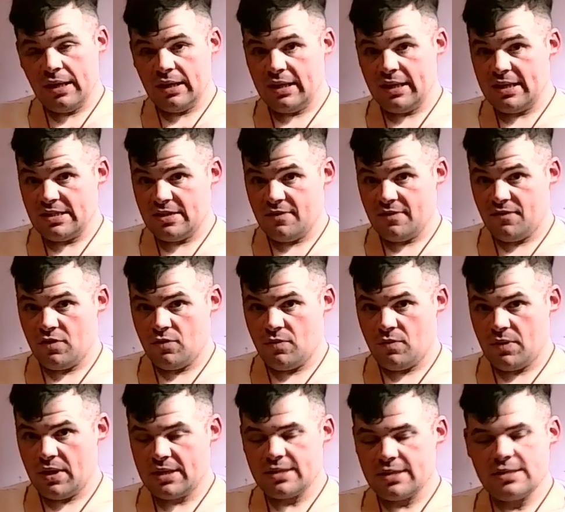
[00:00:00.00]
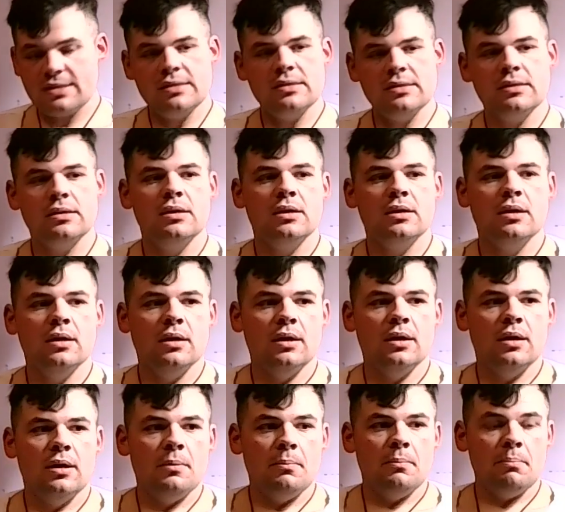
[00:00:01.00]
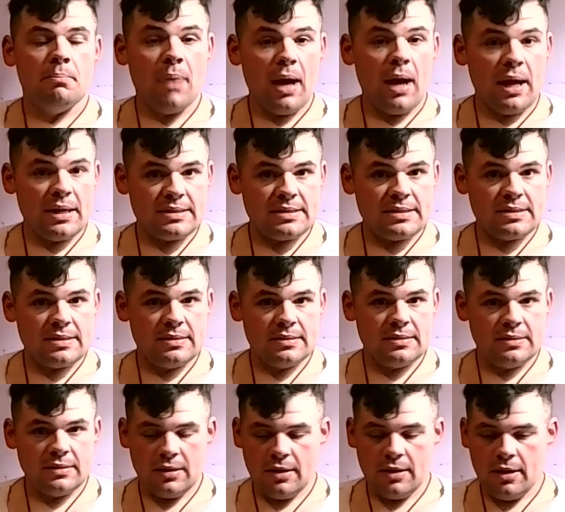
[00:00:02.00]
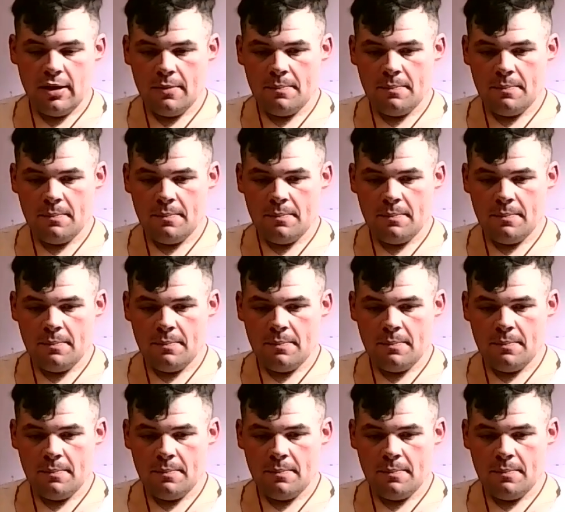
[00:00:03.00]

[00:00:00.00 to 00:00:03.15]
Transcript: at least a few weeks, but